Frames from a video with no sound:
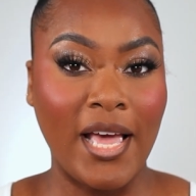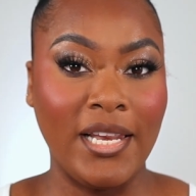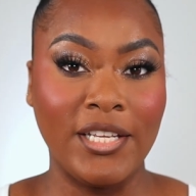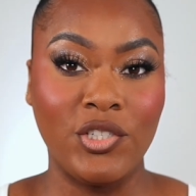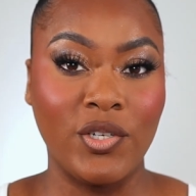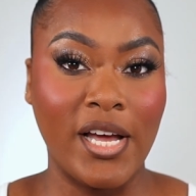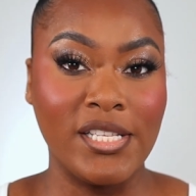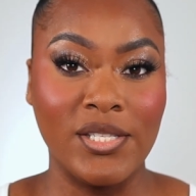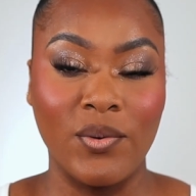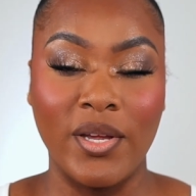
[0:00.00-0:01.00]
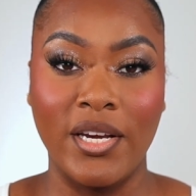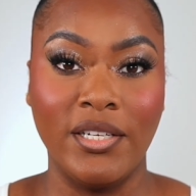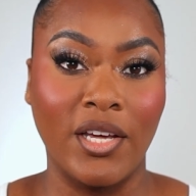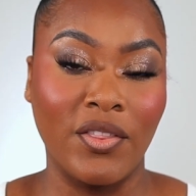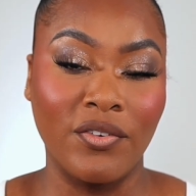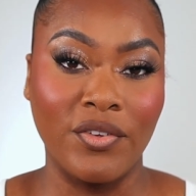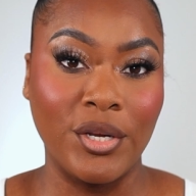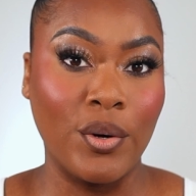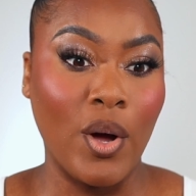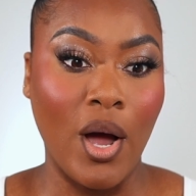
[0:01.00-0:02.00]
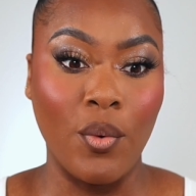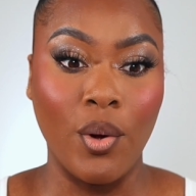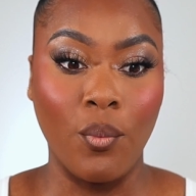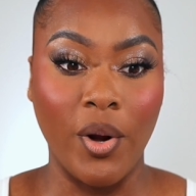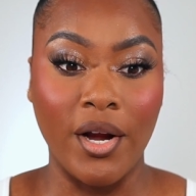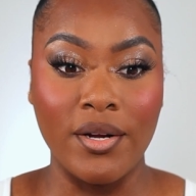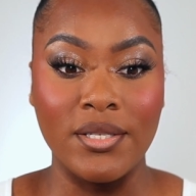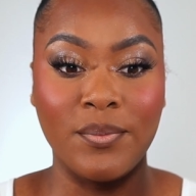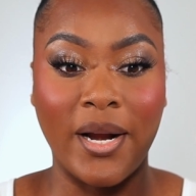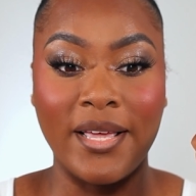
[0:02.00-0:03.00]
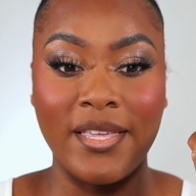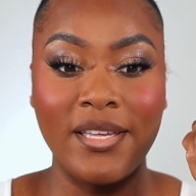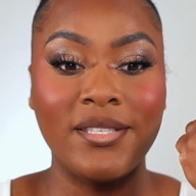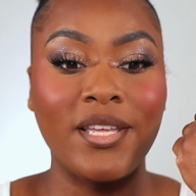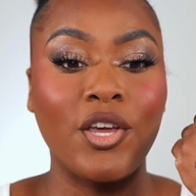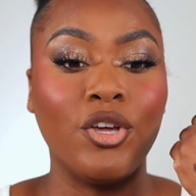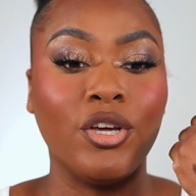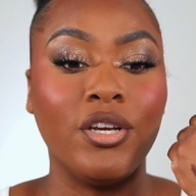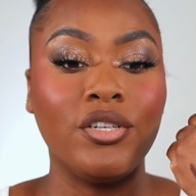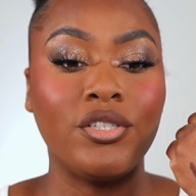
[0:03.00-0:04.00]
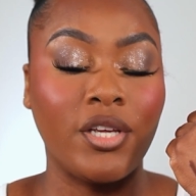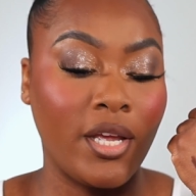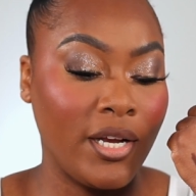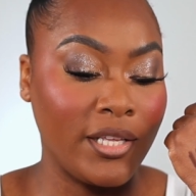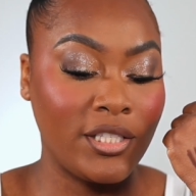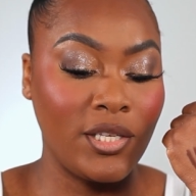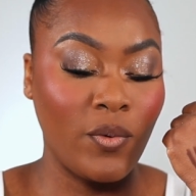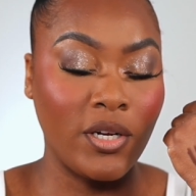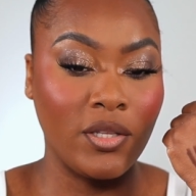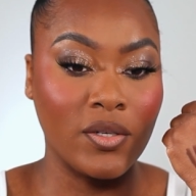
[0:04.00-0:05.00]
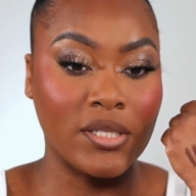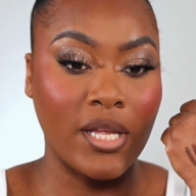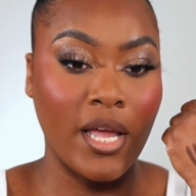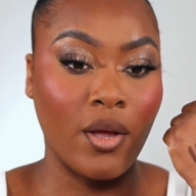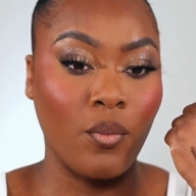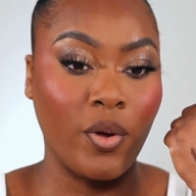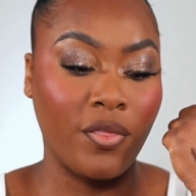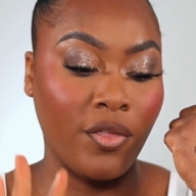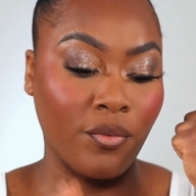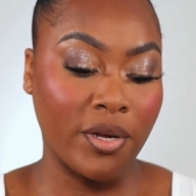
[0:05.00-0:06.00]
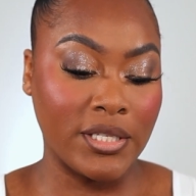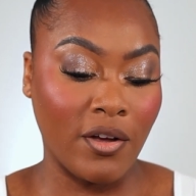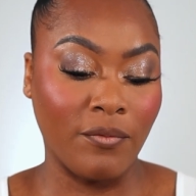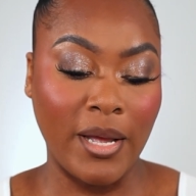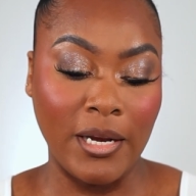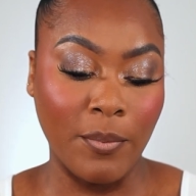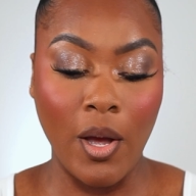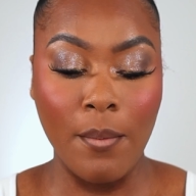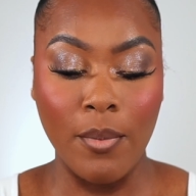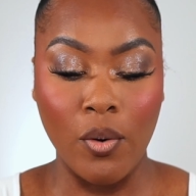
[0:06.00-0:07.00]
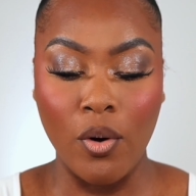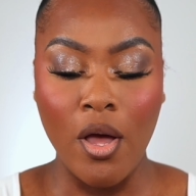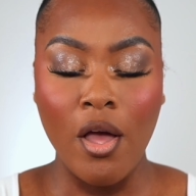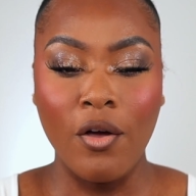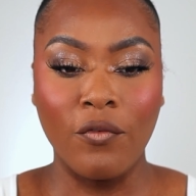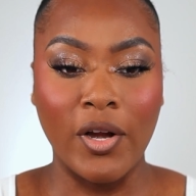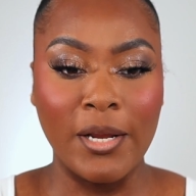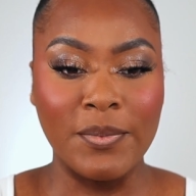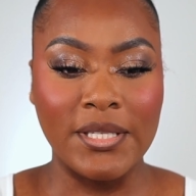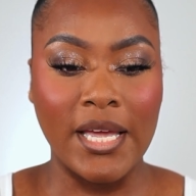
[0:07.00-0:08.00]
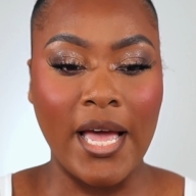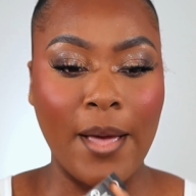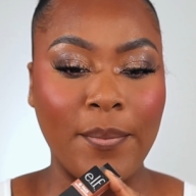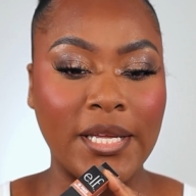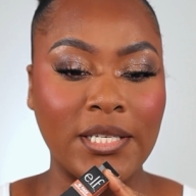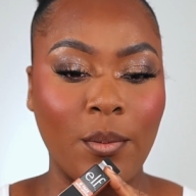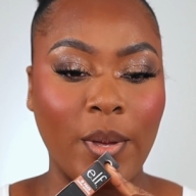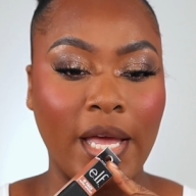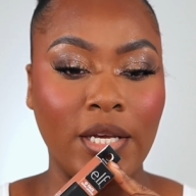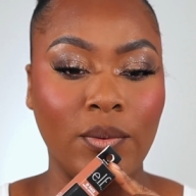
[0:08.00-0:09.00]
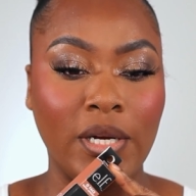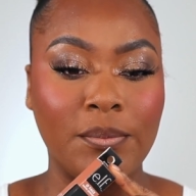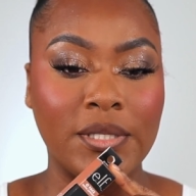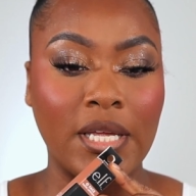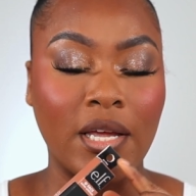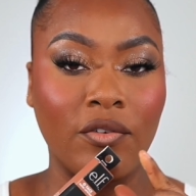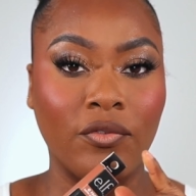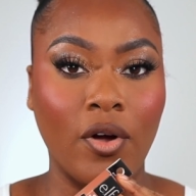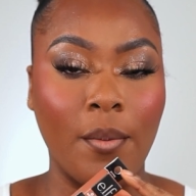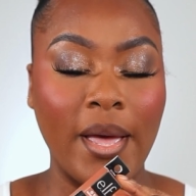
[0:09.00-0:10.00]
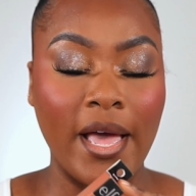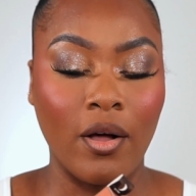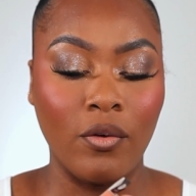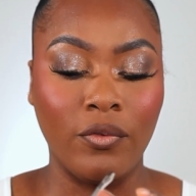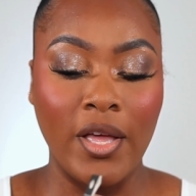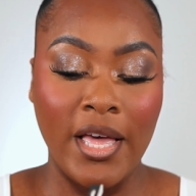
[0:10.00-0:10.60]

I'll let you guys know in another video how it wears, but I think it's a good shade. Let's see what it looks like with the rest of my lip combo. For lipstick, I picked up a new lipstick from e l f.